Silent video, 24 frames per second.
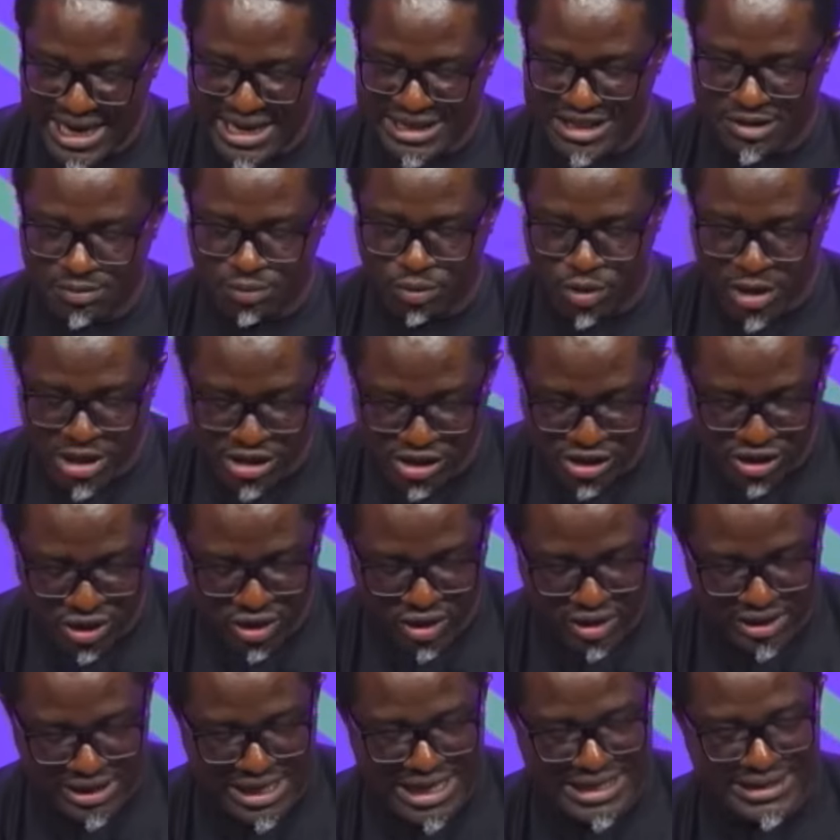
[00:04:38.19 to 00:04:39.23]
as
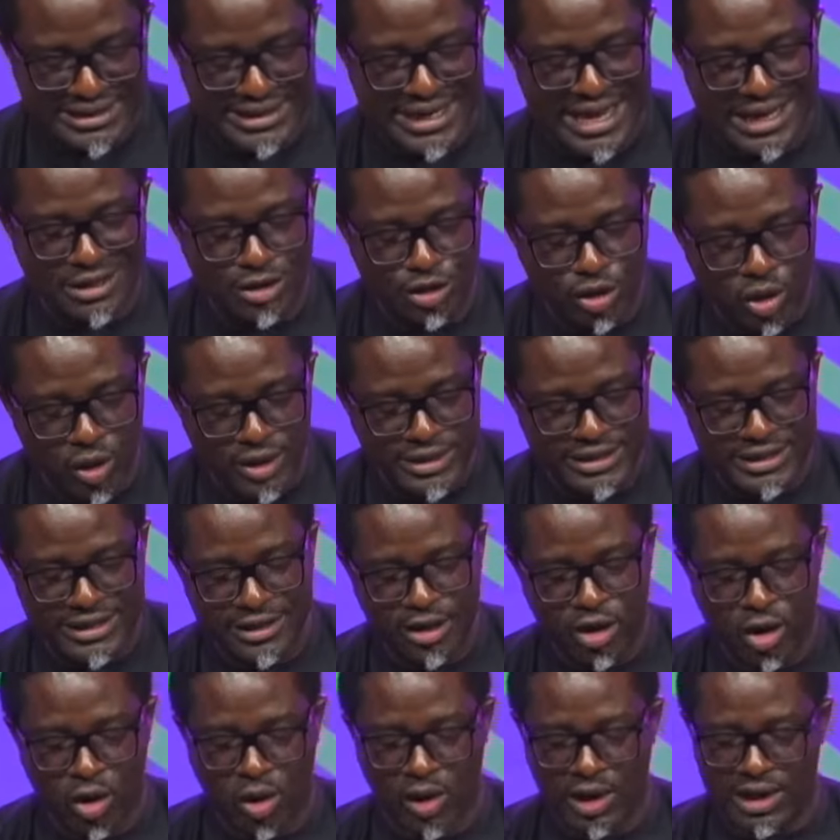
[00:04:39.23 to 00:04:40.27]
precious as the anointing
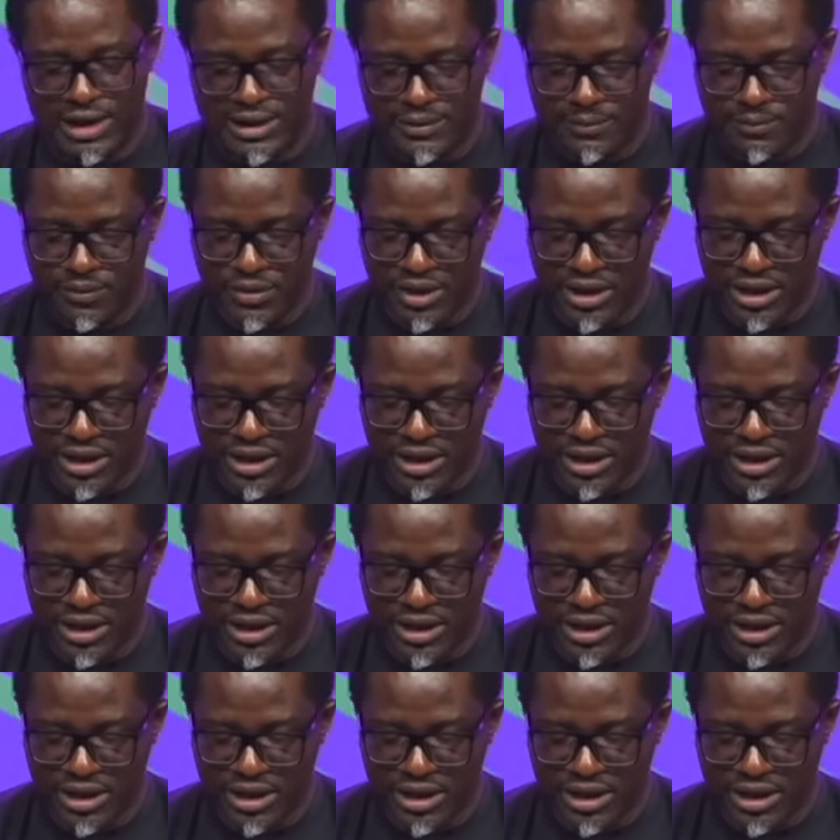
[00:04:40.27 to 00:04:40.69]
oil